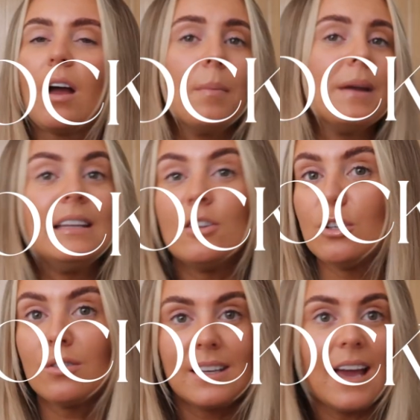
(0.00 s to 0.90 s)
I mean,
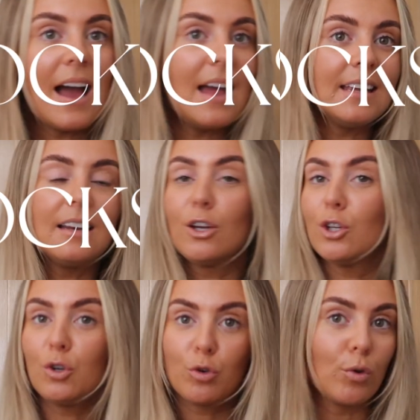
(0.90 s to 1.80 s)
you can get any
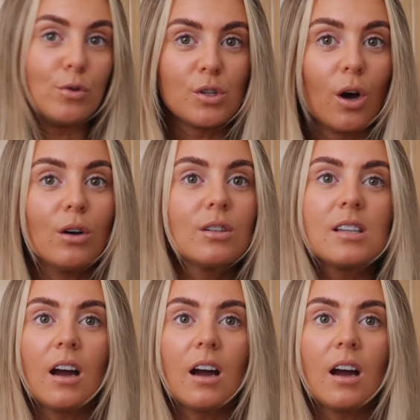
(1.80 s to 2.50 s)
like crew socks.